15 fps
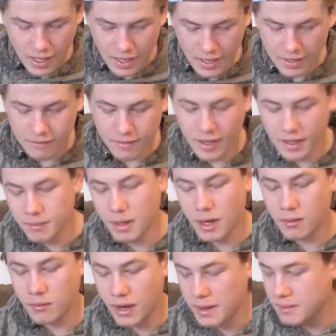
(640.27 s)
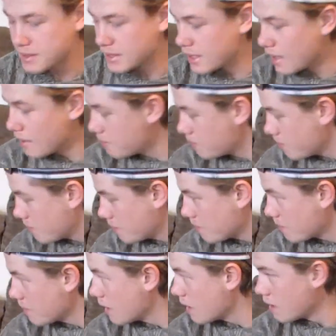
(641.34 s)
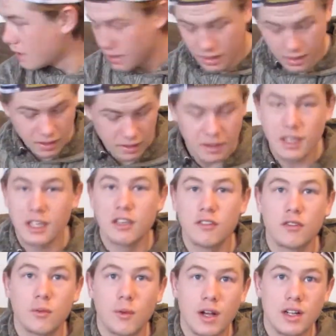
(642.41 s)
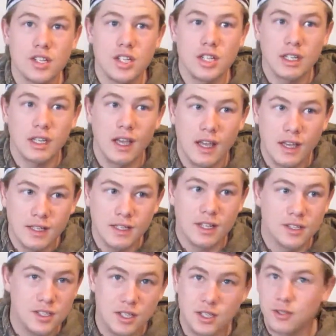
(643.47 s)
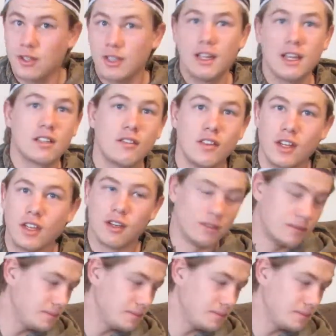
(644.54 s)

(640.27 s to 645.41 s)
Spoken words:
And that about wraps it up. Thank you for watching, and I'll see you at the next video.